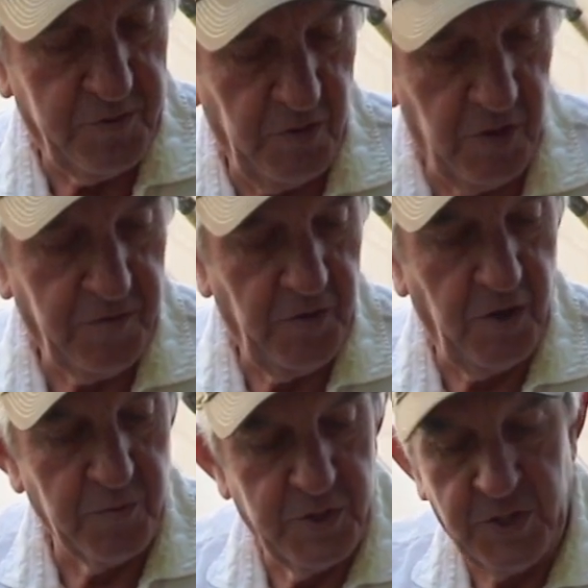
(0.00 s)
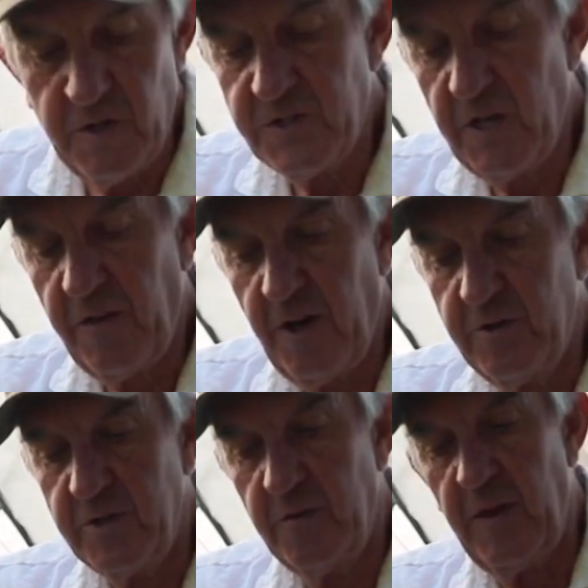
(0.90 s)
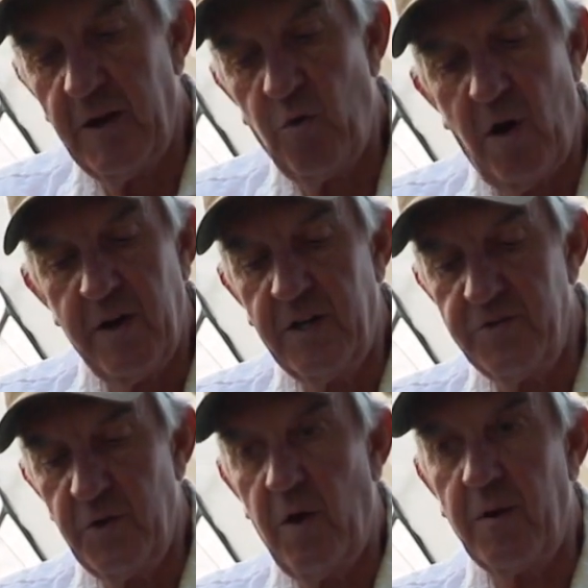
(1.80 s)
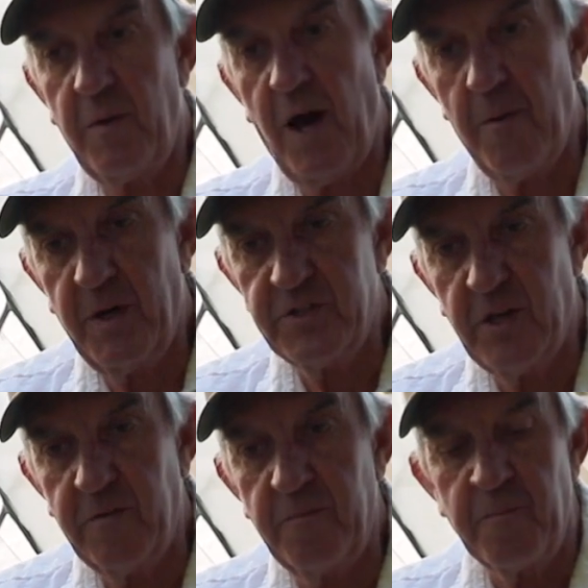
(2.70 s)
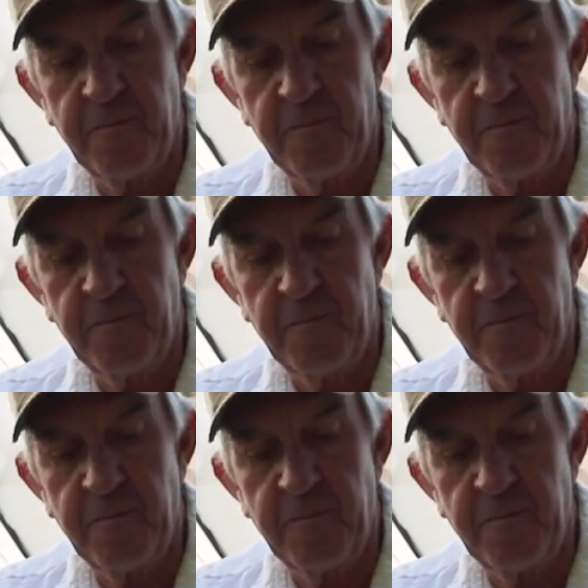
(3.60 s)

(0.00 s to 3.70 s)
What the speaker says: So look for those. We generally sell those in quantity because you want to buy a bunch of them